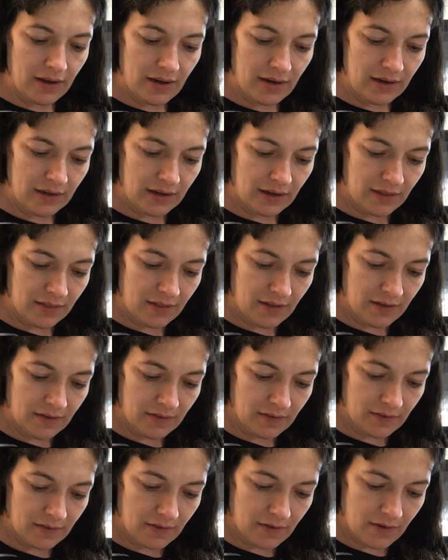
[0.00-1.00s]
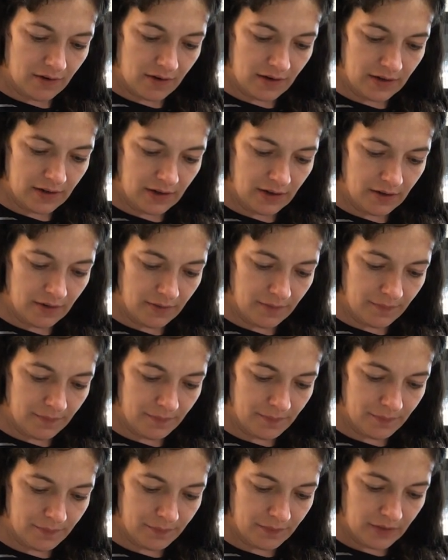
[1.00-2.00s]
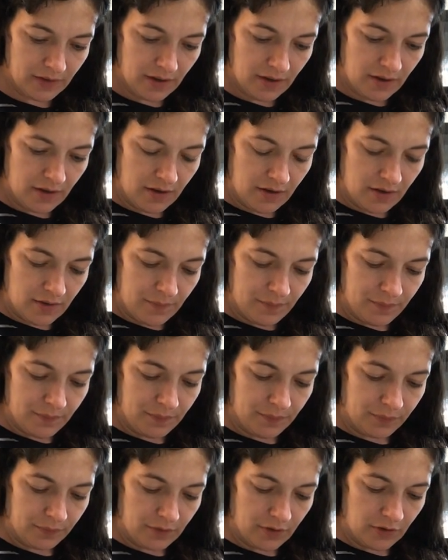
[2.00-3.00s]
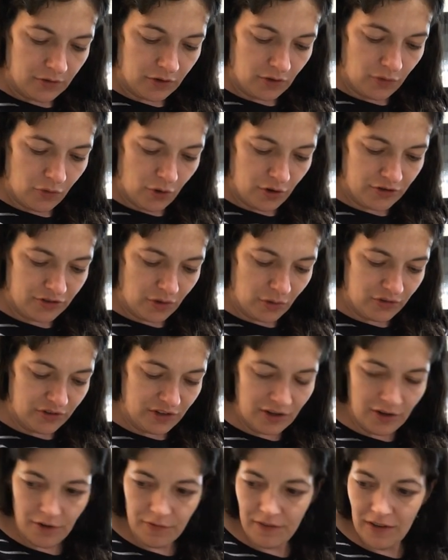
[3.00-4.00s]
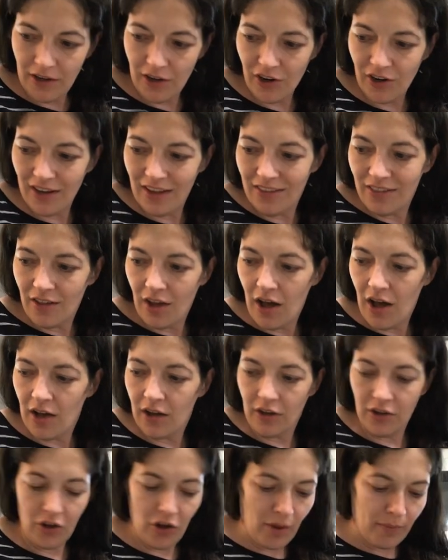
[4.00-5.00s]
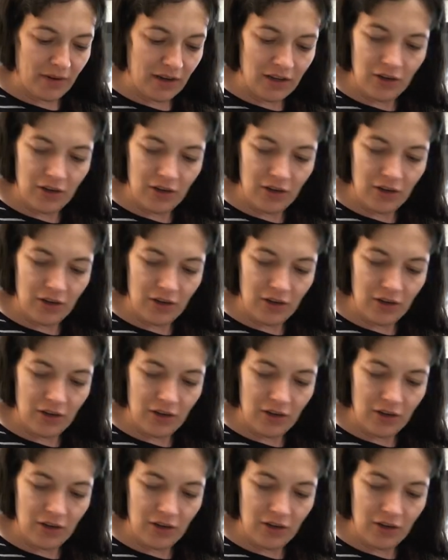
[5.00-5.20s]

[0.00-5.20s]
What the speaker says: and get this on here. So of course, don't stick your finger in the hot glue. I'm going to